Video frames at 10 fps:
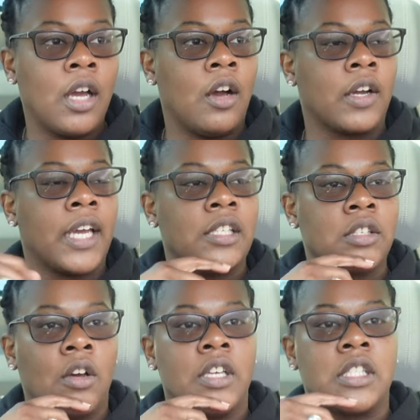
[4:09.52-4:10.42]
Okay,
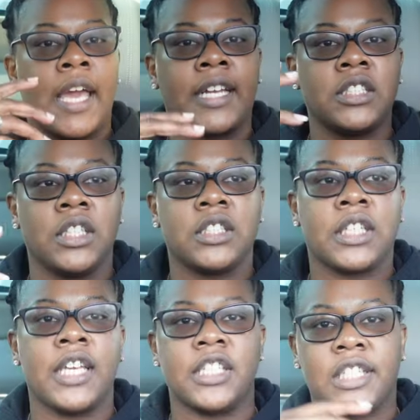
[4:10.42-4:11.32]
so it's actually,
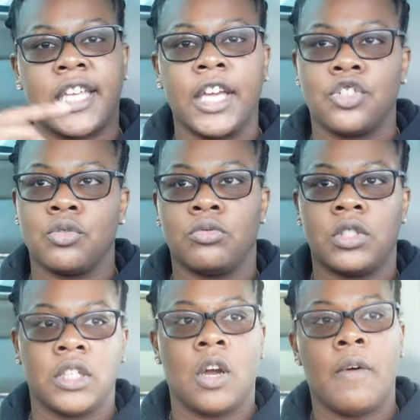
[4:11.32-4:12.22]
it's scheduled
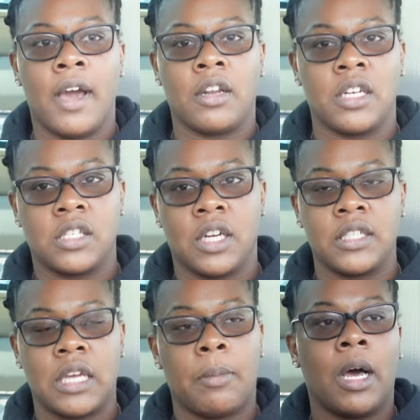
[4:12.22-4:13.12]
to go out at a
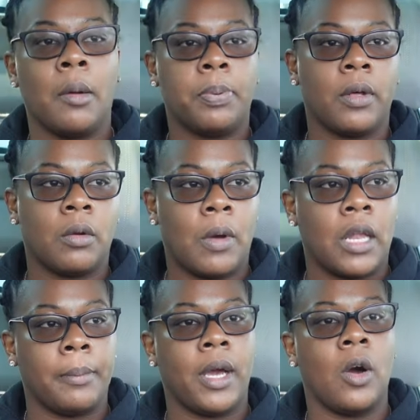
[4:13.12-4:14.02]
certain time. I upload it while
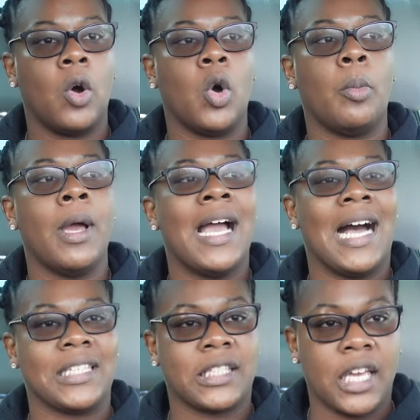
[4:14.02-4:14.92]
I'm at home.
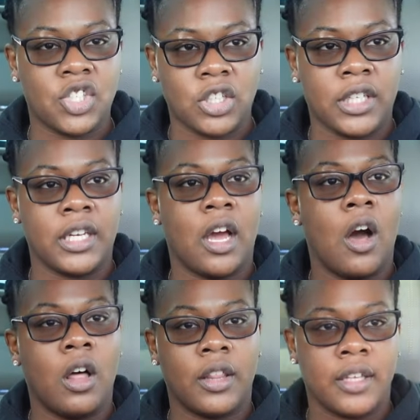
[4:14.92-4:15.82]
I schedule it,
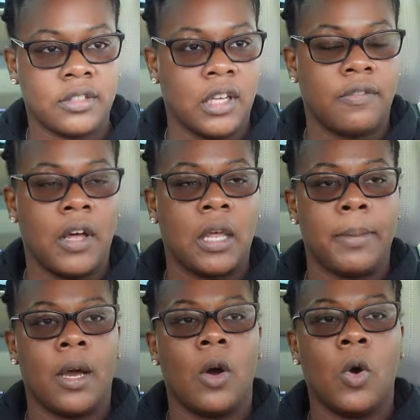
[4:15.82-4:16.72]
all that stuff while I'm
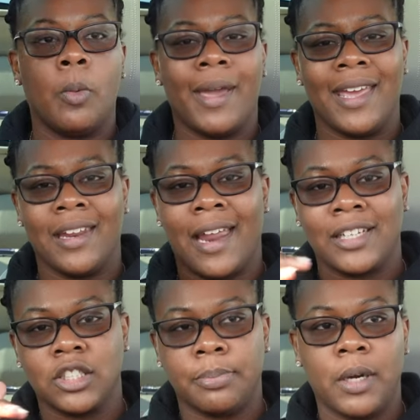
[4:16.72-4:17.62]
at home, and it
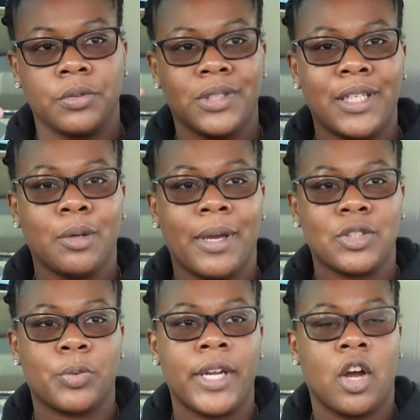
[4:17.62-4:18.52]
actually posts.
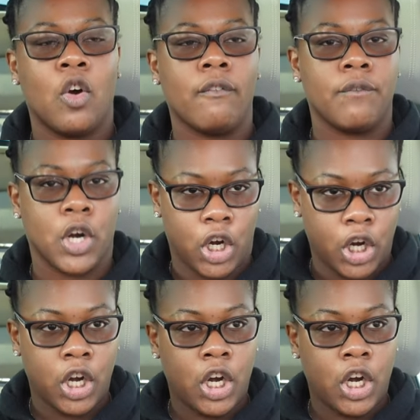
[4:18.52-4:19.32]
Anyways, rant over.